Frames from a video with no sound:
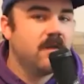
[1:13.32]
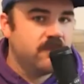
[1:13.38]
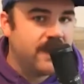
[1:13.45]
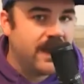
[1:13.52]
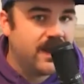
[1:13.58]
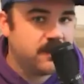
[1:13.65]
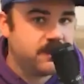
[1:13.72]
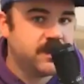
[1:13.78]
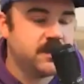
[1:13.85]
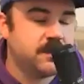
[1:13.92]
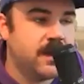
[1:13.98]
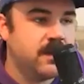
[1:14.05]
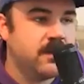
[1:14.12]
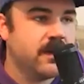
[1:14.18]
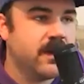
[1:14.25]
Valid
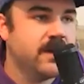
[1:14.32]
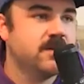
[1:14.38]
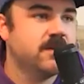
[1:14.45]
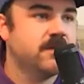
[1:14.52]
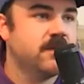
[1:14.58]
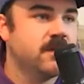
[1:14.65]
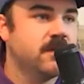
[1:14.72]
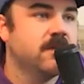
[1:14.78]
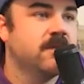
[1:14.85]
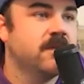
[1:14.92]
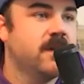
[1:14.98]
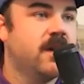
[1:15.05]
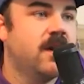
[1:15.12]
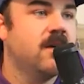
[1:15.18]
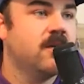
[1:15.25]
participating locations for delivery
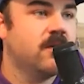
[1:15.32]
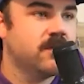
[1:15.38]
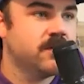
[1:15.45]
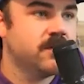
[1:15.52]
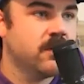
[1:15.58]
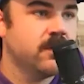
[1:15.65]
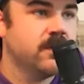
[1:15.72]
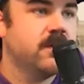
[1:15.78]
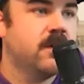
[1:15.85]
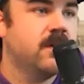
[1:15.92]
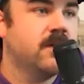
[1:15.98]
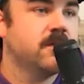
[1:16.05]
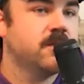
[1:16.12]
and carry out orders only $30